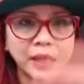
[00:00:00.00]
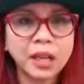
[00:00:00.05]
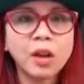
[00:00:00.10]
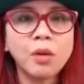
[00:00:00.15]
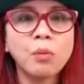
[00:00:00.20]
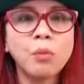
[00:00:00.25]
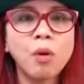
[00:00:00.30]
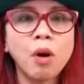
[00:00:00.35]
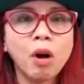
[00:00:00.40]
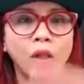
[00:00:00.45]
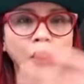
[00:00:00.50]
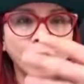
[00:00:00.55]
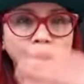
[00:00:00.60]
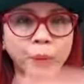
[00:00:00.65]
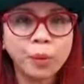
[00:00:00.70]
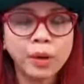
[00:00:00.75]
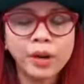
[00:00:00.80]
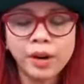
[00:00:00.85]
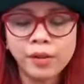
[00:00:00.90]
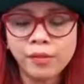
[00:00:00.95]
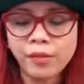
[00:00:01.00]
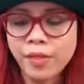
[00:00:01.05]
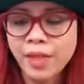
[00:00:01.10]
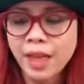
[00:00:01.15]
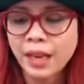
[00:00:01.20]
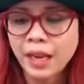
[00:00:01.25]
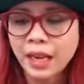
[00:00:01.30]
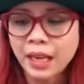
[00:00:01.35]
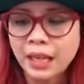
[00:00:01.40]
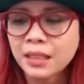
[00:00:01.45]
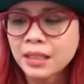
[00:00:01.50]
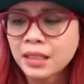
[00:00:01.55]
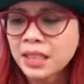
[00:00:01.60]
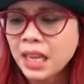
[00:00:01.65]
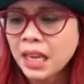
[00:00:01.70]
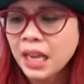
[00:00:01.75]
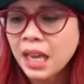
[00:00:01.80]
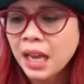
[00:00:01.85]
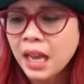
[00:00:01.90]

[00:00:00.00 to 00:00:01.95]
Like a wall or whatever that is.